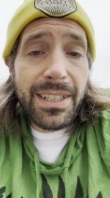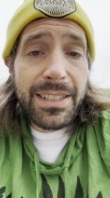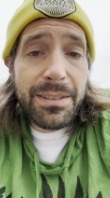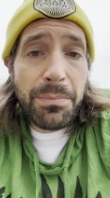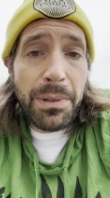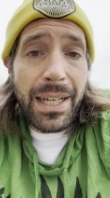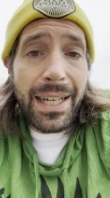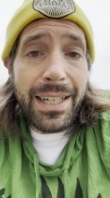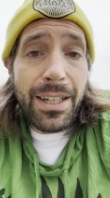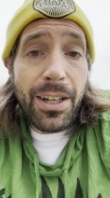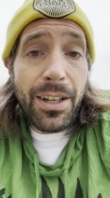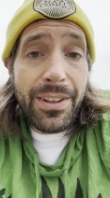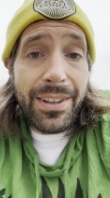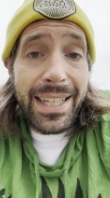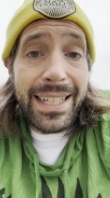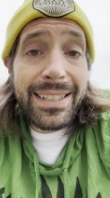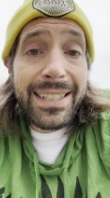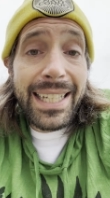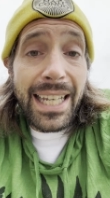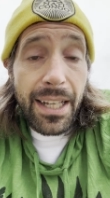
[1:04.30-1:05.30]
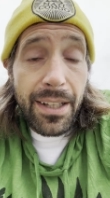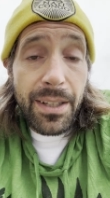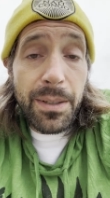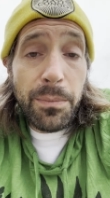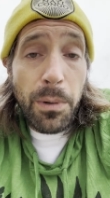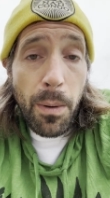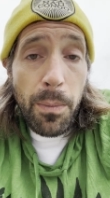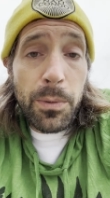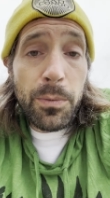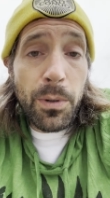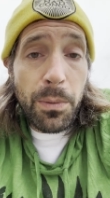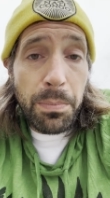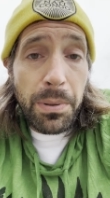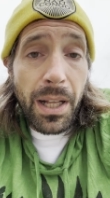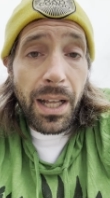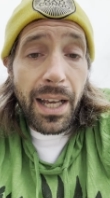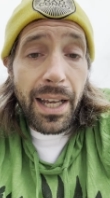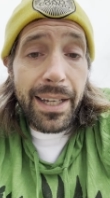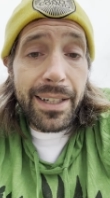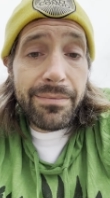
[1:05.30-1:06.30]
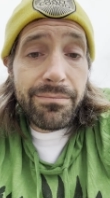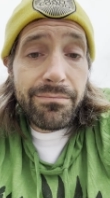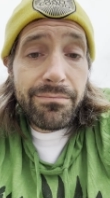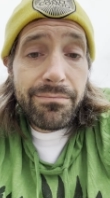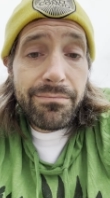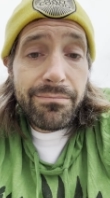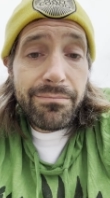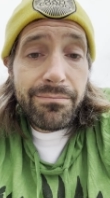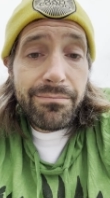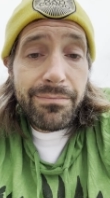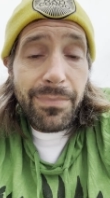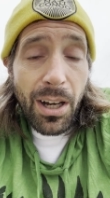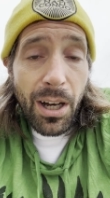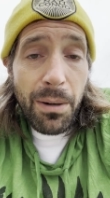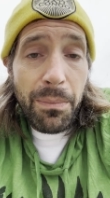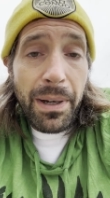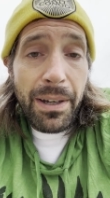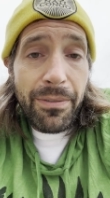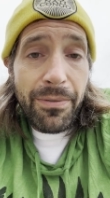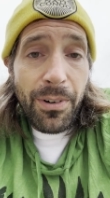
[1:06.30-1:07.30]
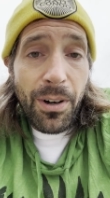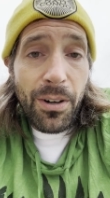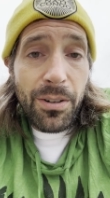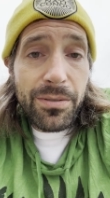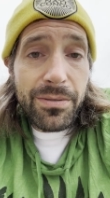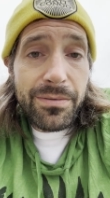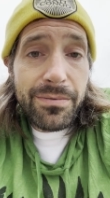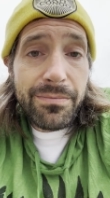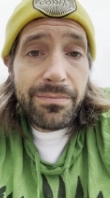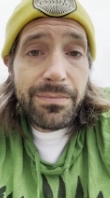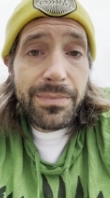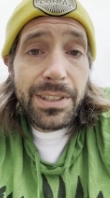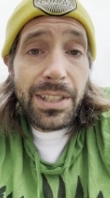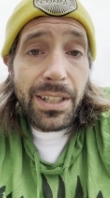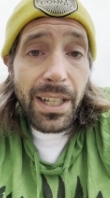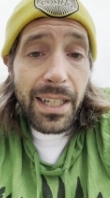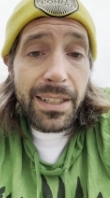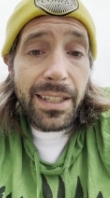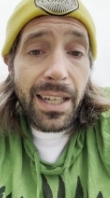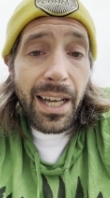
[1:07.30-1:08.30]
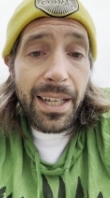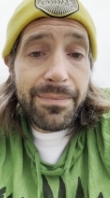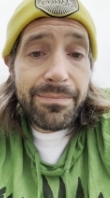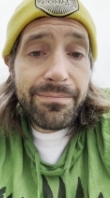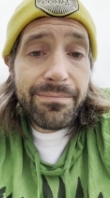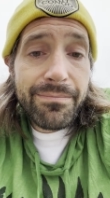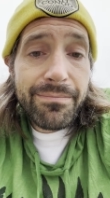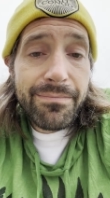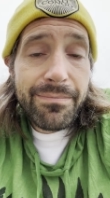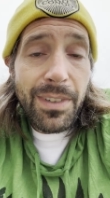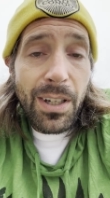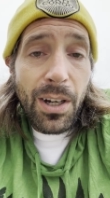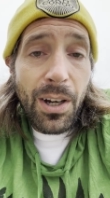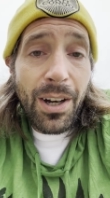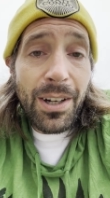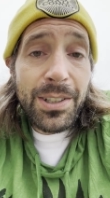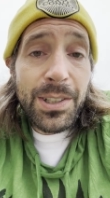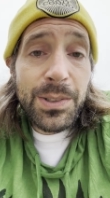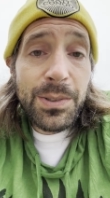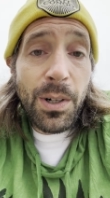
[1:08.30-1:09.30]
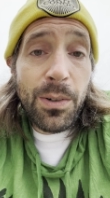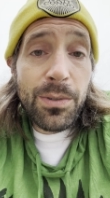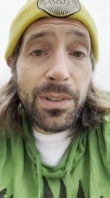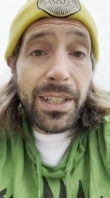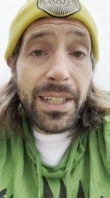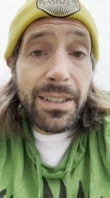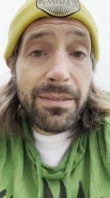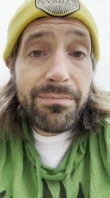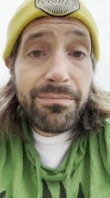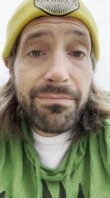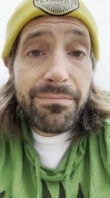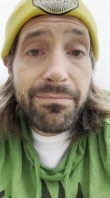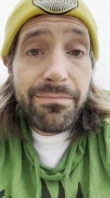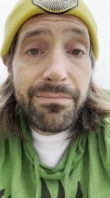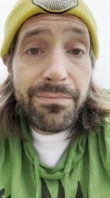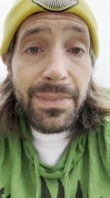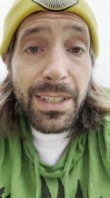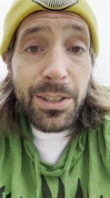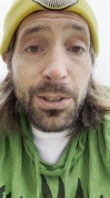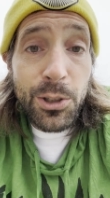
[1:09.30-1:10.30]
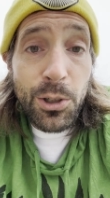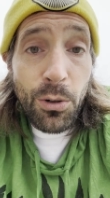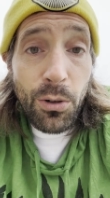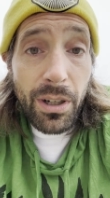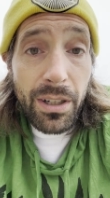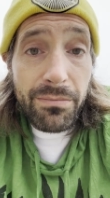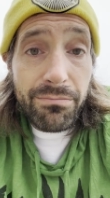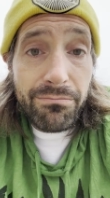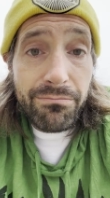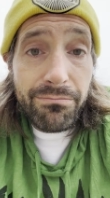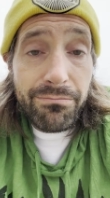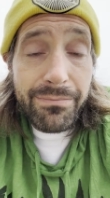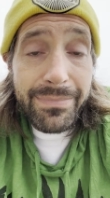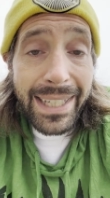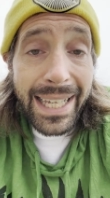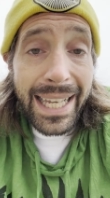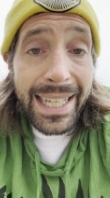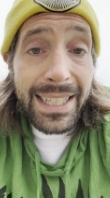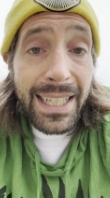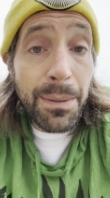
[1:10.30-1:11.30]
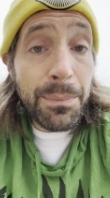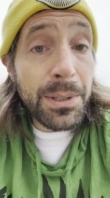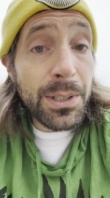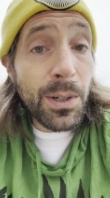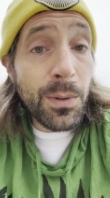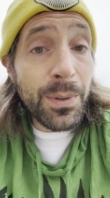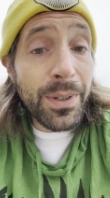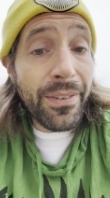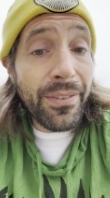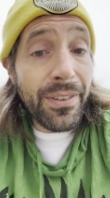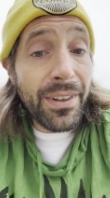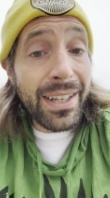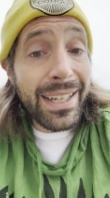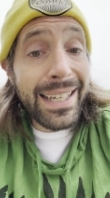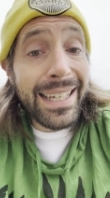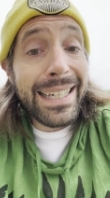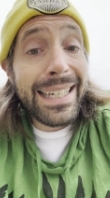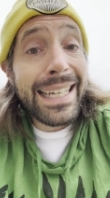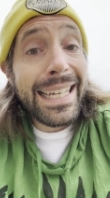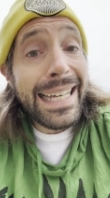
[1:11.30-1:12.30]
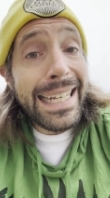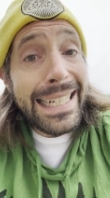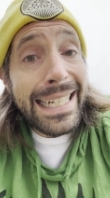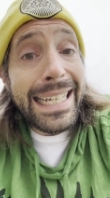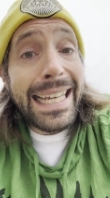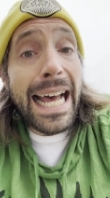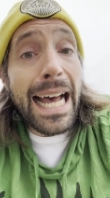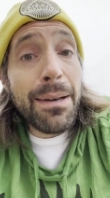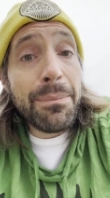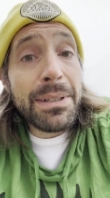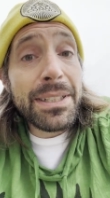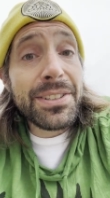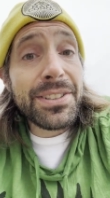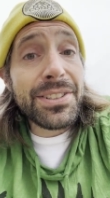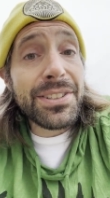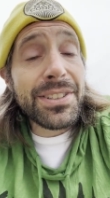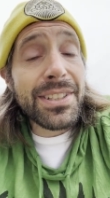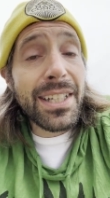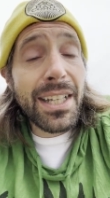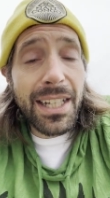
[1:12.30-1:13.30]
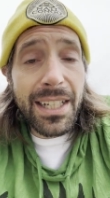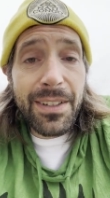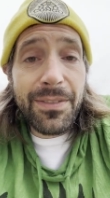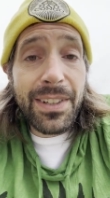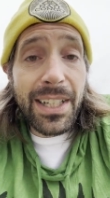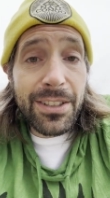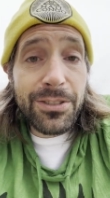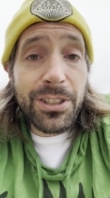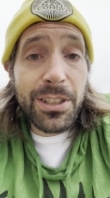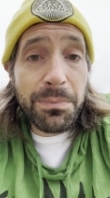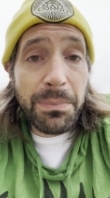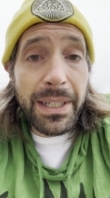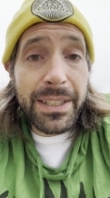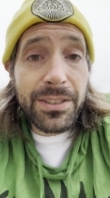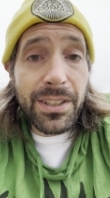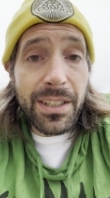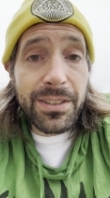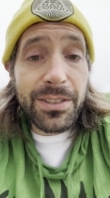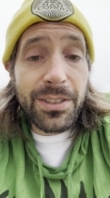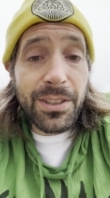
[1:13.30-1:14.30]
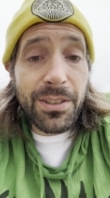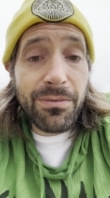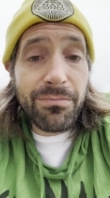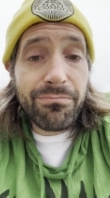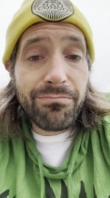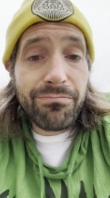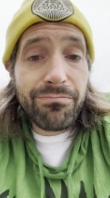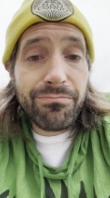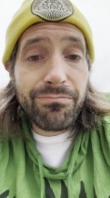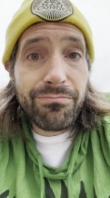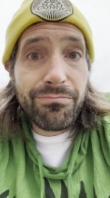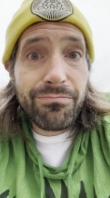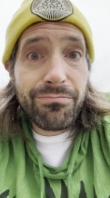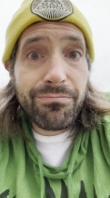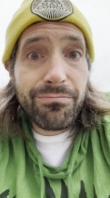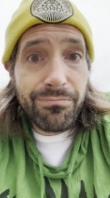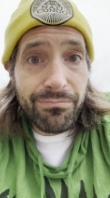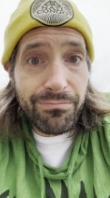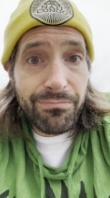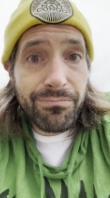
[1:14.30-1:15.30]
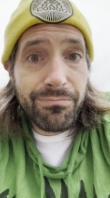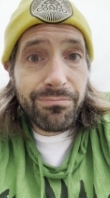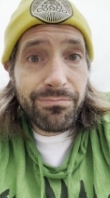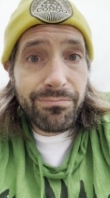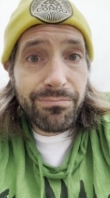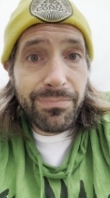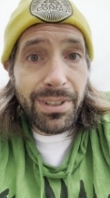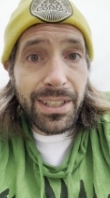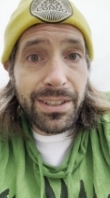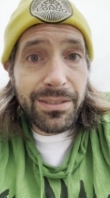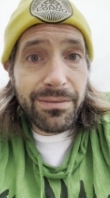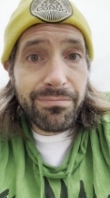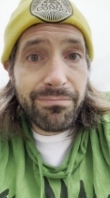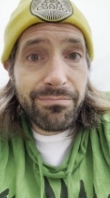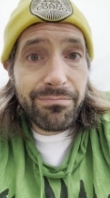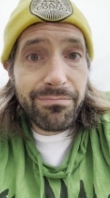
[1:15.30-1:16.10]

as my authentic in the moment reply on my phone to that guy. Audio only. Enjoy and let me know what you think in the comments and if that shit made sense to you. Peace.